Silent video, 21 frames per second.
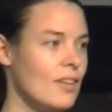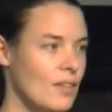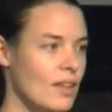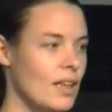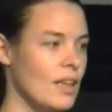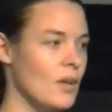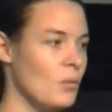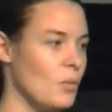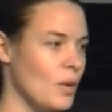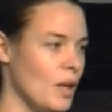
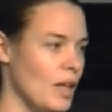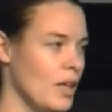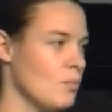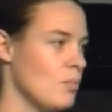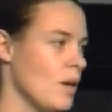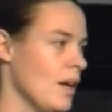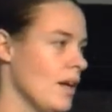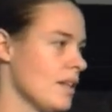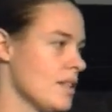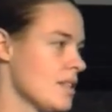really weird
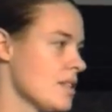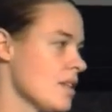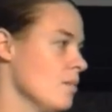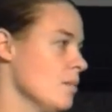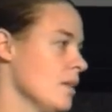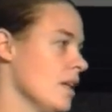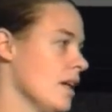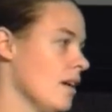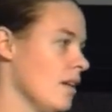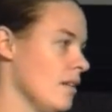bugs
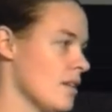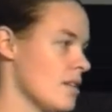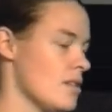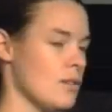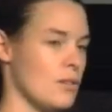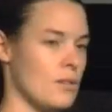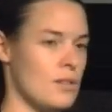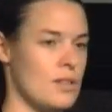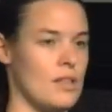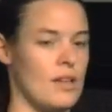coming out of this
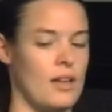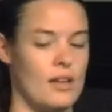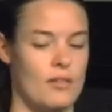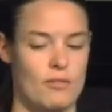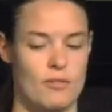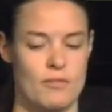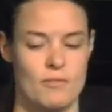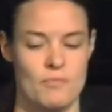sort of stuff.